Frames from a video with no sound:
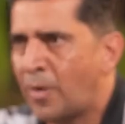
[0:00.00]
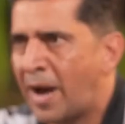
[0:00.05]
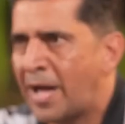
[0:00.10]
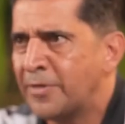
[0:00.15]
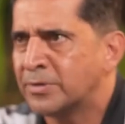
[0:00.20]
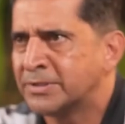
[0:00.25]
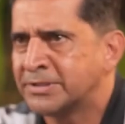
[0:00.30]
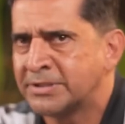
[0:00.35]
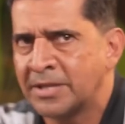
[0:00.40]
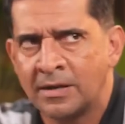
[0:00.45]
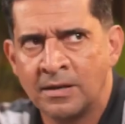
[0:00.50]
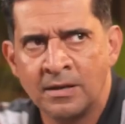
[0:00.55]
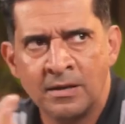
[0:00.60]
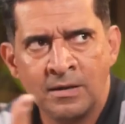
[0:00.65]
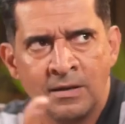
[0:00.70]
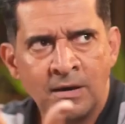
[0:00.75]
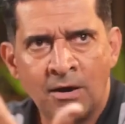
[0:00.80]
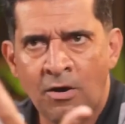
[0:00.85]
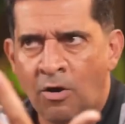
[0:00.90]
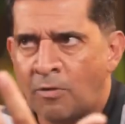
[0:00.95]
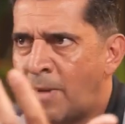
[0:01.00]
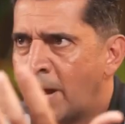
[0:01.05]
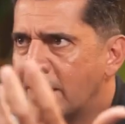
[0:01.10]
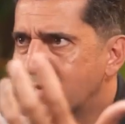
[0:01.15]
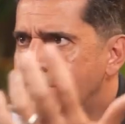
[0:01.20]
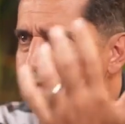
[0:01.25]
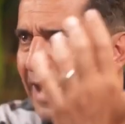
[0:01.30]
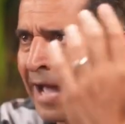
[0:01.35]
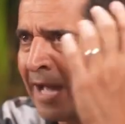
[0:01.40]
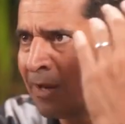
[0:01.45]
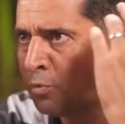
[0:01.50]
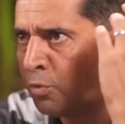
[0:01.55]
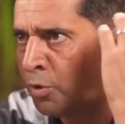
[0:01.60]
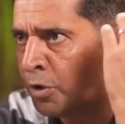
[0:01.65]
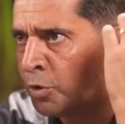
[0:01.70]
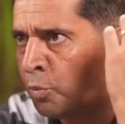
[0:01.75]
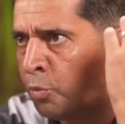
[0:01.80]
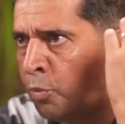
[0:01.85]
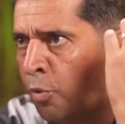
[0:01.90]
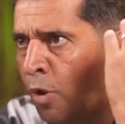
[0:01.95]
You either said, Oh, my dad
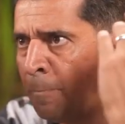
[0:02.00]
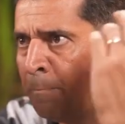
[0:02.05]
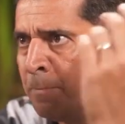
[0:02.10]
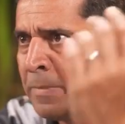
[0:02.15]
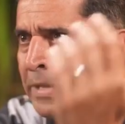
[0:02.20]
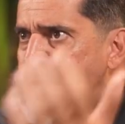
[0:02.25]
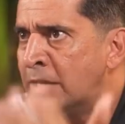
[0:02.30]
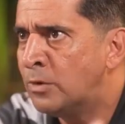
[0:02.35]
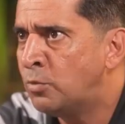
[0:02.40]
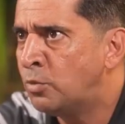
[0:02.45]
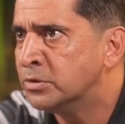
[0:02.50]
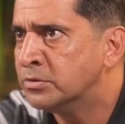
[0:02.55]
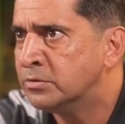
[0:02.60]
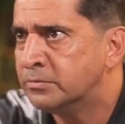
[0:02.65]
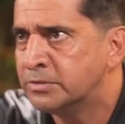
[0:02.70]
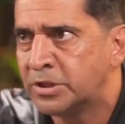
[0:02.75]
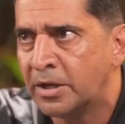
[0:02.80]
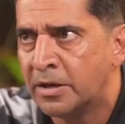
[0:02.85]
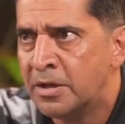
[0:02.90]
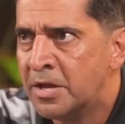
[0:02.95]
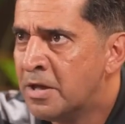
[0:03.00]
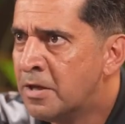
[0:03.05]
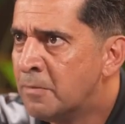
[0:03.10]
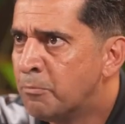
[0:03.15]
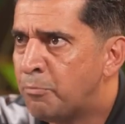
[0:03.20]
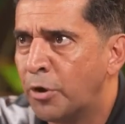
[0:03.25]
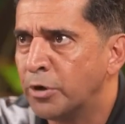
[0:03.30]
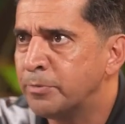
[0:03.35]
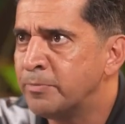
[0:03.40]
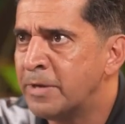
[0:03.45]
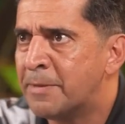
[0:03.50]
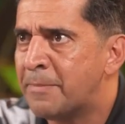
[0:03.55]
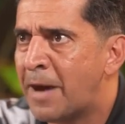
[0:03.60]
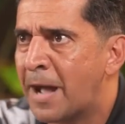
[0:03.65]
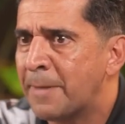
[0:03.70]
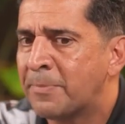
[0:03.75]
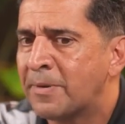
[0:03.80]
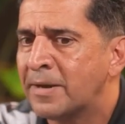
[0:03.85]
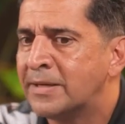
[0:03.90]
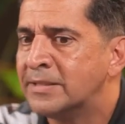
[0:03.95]
would whoop me. He would put me in
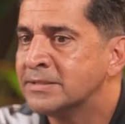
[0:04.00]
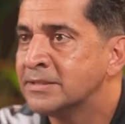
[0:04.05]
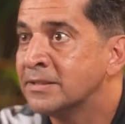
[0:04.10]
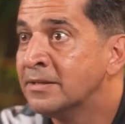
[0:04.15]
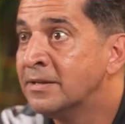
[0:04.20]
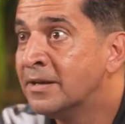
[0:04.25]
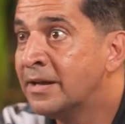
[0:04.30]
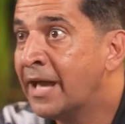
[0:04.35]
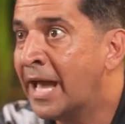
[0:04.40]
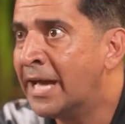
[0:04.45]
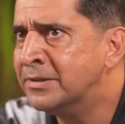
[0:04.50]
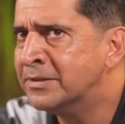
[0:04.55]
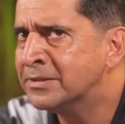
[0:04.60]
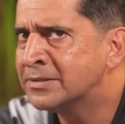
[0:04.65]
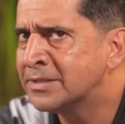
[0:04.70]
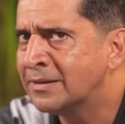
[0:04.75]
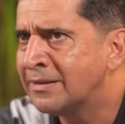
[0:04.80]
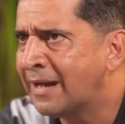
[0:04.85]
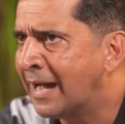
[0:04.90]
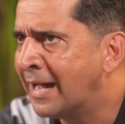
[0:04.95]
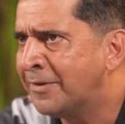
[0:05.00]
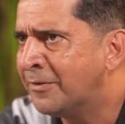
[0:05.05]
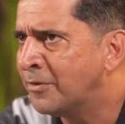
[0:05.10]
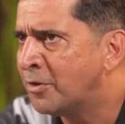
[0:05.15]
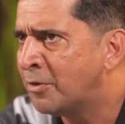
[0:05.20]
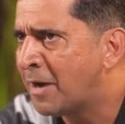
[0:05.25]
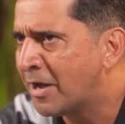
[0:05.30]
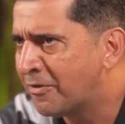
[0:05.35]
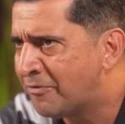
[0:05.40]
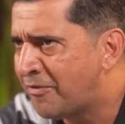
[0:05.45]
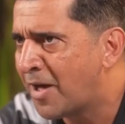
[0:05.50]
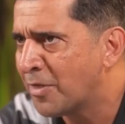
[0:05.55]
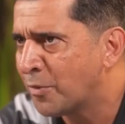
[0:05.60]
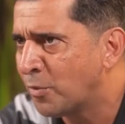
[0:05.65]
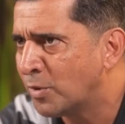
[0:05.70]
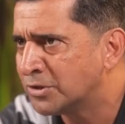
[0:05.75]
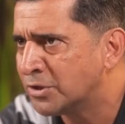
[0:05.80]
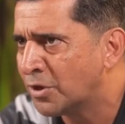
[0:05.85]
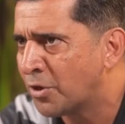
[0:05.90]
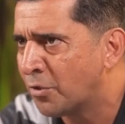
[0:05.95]
my place. And you said, I don't know, my
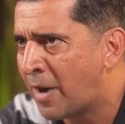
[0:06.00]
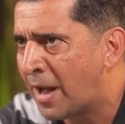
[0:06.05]
father wasn't